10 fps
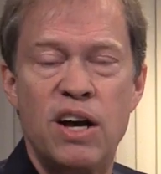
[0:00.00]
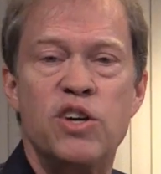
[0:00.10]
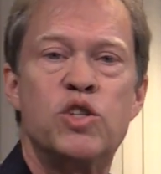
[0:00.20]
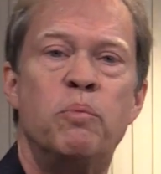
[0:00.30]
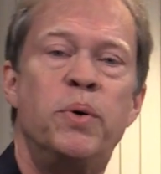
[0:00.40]

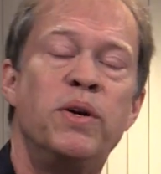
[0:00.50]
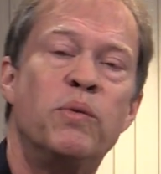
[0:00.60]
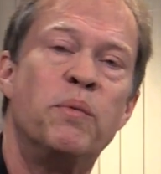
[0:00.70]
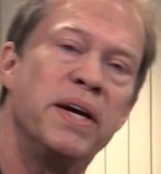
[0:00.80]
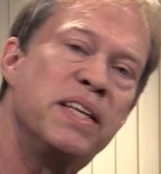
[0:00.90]
So put
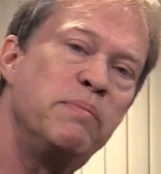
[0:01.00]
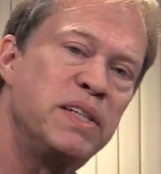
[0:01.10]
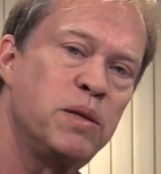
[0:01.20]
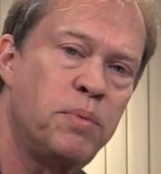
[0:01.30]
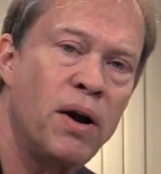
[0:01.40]
rhythm
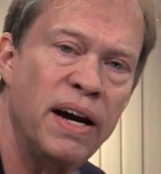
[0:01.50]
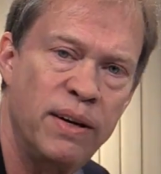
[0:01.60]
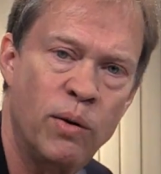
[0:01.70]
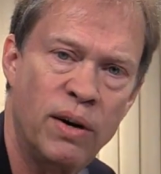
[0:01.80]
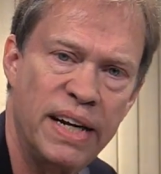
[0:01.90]
as a
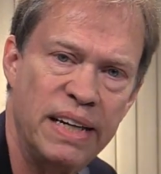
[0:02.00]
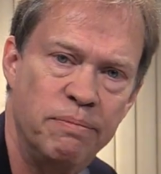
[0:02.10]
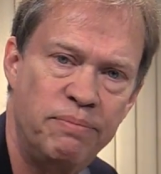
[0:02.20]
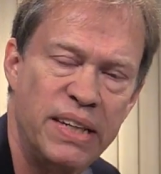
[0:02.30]
priority.